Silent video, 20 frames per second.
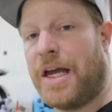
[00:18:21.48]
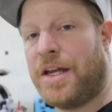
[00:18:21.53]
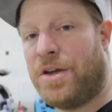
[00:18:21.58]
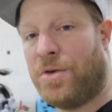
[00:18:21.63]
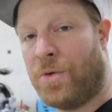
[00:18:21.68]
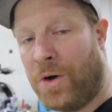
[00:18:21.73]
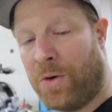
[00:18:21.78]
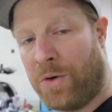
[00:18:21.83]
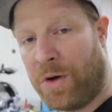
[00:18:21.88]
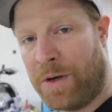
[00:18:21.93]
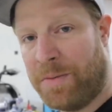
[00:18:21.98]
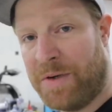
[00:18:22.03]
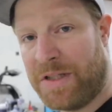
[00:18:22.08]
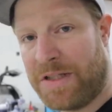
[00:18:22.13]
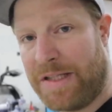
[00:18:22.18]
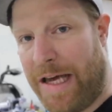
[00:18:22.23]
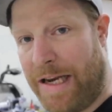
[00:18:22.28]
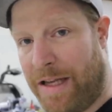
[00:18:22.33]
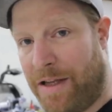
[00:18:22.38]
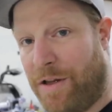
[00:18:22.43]
and you won't wanna
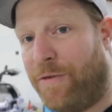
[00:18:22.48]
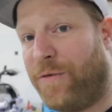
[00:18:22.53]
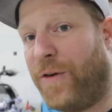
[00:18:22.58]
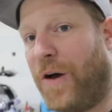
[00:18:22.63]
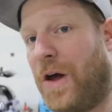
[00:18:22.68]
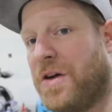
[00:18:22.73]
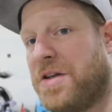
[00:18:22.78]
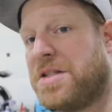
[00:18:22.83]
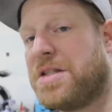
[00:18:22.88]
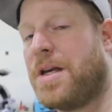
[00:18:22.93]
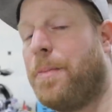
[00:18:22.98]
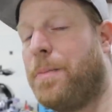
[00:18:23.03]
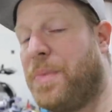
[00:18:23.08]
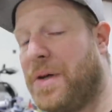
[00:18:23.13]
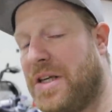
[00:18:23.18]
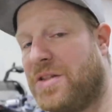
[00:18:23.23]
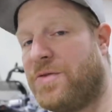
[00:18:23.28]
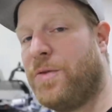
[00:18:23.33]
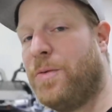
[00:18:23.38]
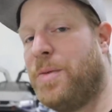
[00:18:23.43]
miss that either. Follow us,
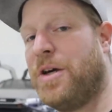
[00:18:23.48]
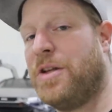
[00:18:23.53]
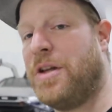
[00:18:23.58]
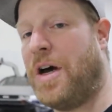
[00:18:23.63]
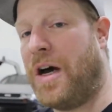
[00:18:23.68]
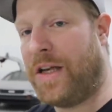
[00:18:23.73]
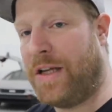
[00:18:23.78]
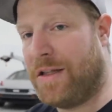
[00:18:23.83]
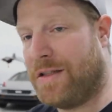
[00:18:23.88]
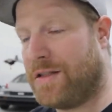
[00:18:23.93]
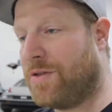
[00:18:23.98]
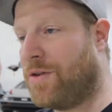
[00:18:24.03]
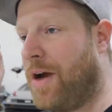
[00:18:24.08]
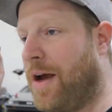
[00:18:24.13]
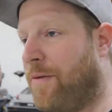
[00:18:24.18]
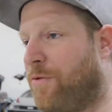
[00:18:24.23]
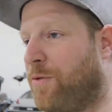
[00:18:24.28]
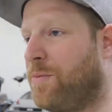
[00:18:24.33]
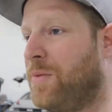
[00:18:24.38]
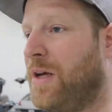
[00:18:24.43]
B is for Build, on
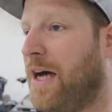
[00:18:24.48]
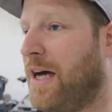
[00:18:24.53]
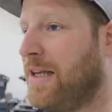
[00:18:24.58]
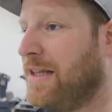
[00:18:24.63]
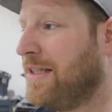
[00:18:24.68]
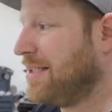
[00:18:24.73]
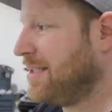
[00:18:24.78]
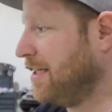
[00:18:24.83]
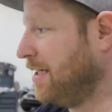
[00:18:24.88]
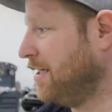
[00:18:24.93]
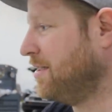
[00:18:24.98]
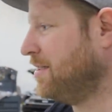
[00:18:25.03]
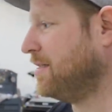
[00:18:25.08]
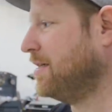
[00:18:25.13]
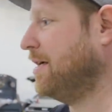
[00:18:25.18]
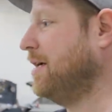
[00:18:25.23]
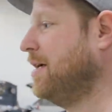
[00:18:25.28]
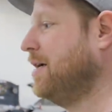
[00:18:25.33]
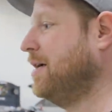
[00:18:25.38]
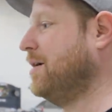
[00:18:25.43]
Instagram for behind the scenes.
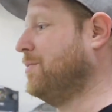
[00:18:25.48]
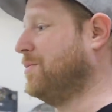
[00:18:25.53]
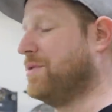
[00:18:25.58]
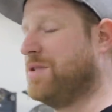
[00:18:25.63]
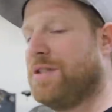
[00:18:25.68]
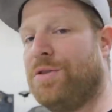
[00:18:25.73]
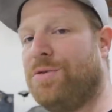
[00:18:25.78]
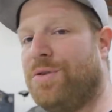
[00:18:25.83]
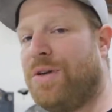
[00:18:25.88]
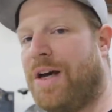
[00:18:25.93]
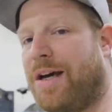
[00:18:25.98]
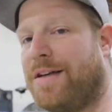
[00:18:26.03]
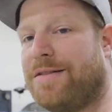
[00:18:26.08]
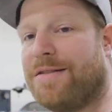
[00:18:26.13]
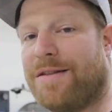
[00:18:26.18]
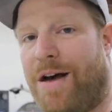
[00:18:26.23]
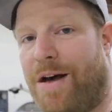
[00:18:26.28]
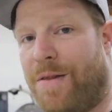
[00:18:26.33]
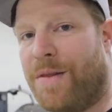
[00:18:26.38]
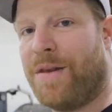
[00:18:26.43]
We'll see you
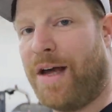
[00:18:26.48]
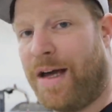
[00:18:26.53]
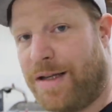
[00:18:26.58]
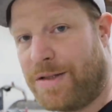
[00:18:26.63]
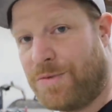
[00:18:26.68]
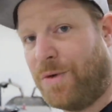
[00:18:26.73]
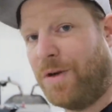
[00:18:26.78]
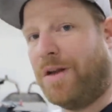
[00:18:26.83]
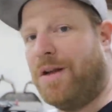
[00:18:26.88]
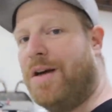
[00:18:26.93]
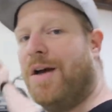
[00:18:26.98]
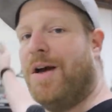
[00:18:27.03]
guys on the next one.